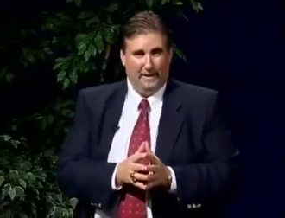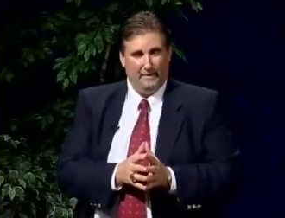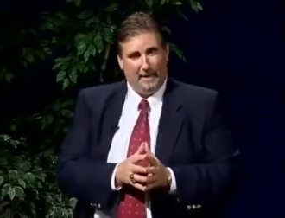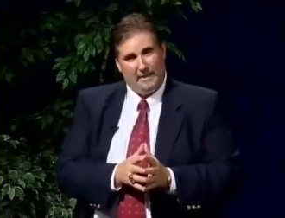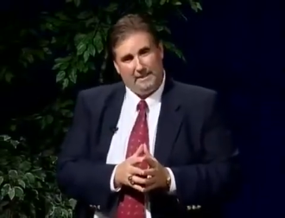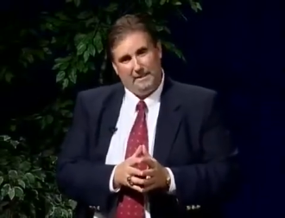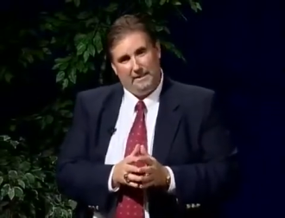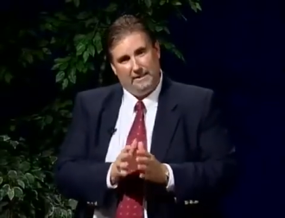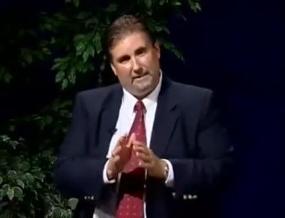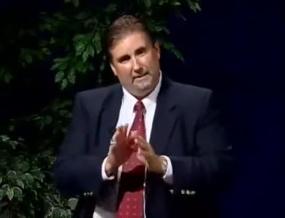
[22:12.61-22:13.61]
I'm going to ask you
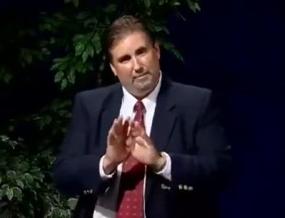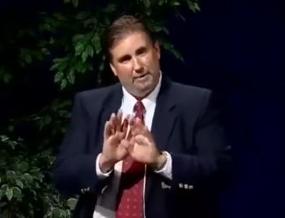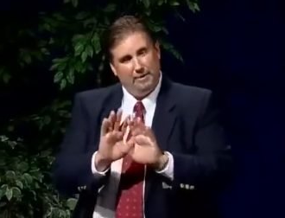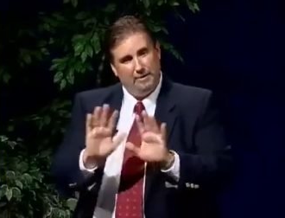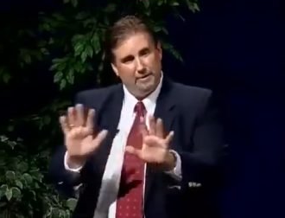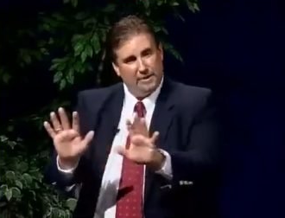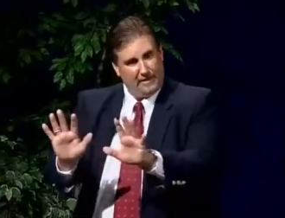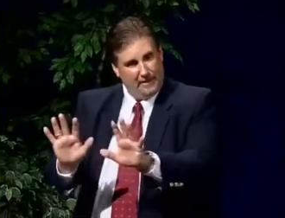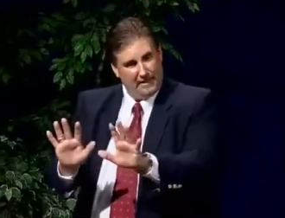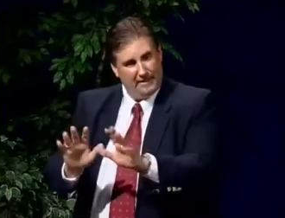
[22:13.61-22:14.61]
to put those
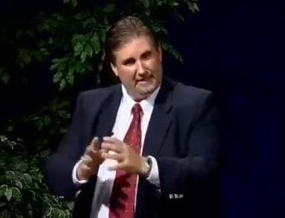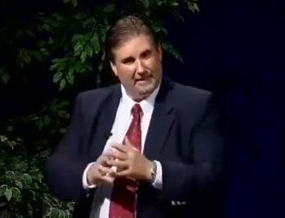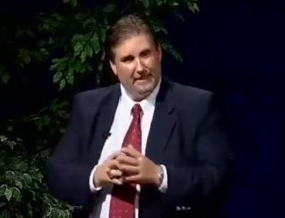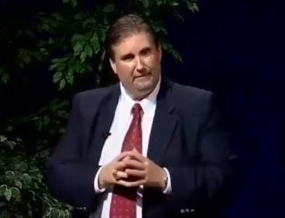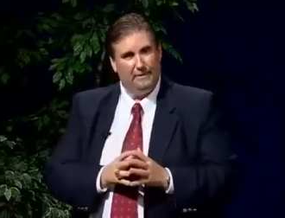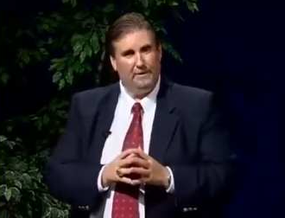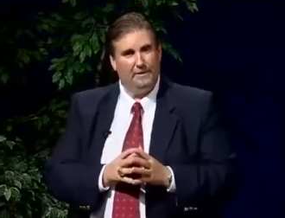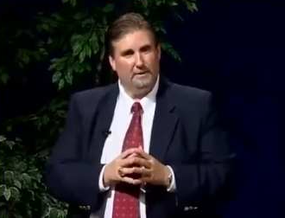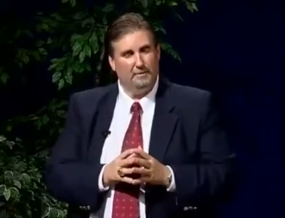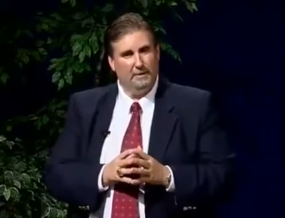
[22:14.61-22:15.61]
thoughts aside for
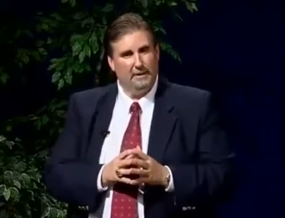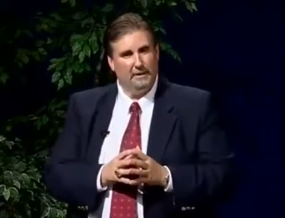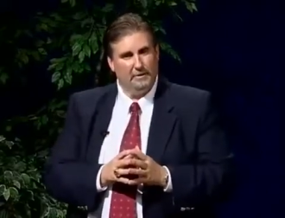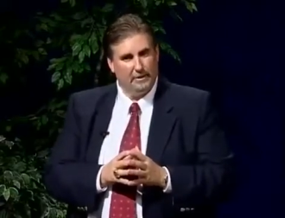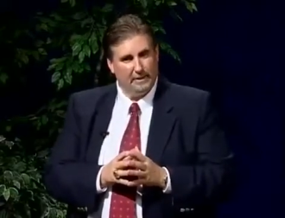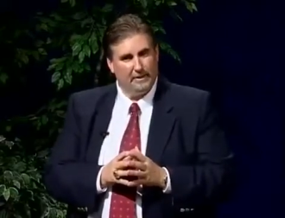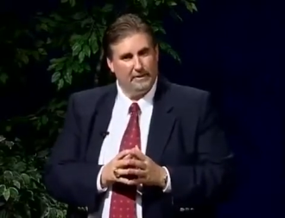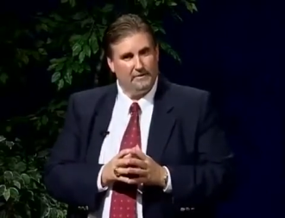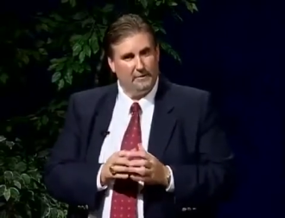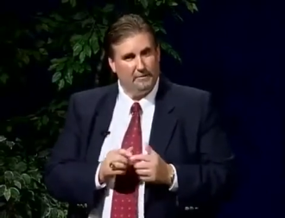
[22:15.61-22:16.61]
just a little bit and
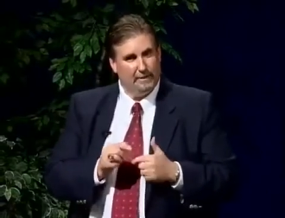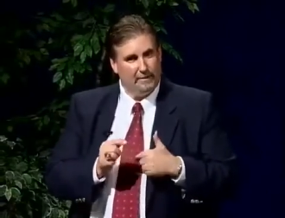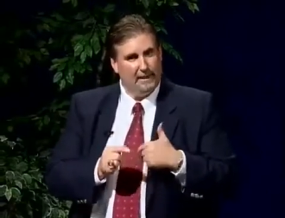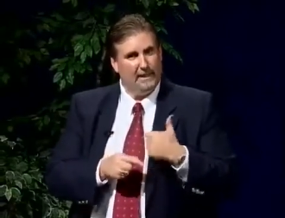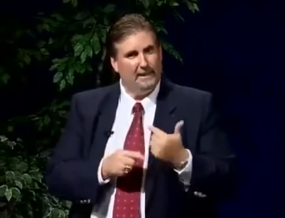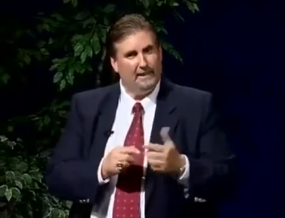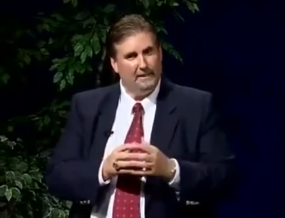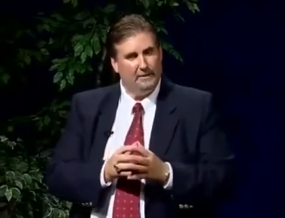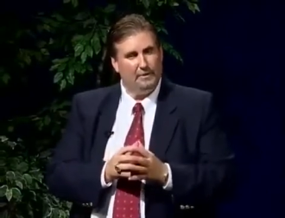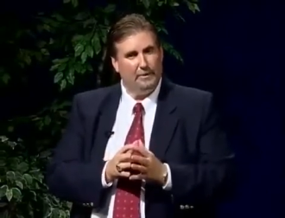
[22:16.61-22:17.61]
trust us for maybe 90 to
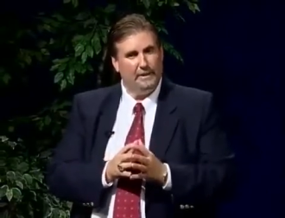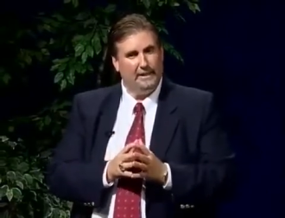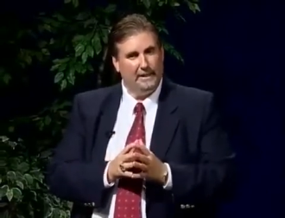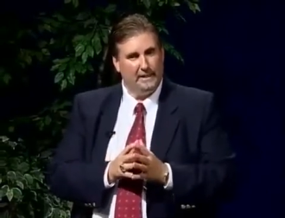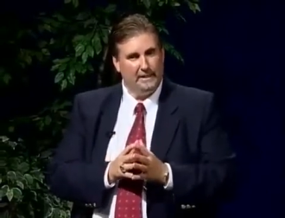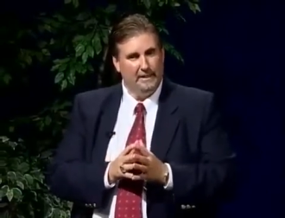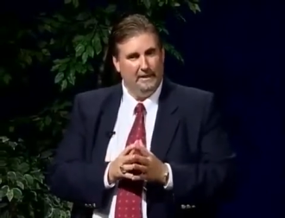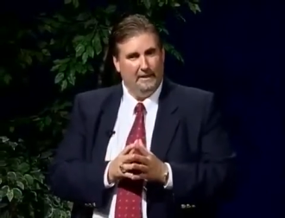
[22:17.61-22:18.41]
120 days.